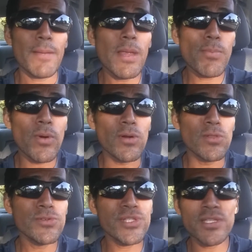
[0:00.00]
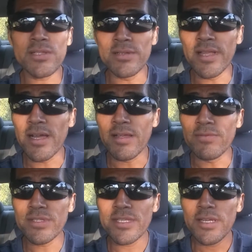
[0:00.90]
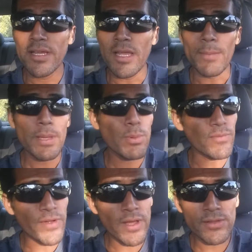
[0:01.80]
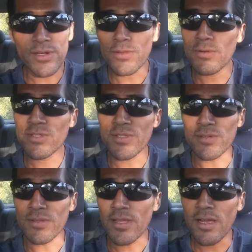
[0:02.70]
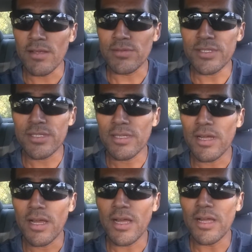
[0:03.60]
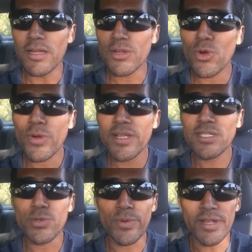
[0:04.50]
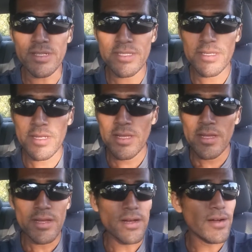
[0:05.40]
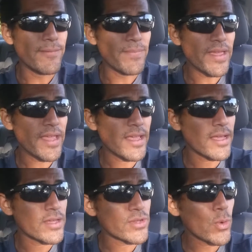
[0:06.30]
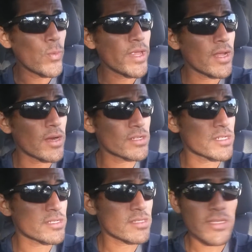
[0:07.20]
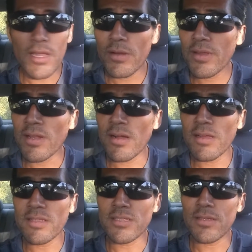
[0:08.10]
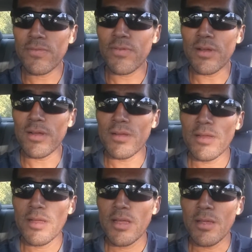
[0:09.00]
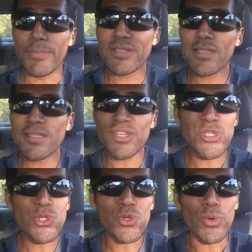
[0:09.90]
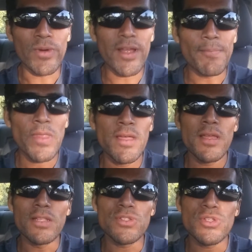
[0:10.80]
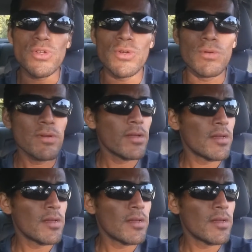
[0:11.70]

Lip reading: people are losing their lives, and people of color are losing their lives at crazy rates, and we are just carrying on as if business as usual, right? And so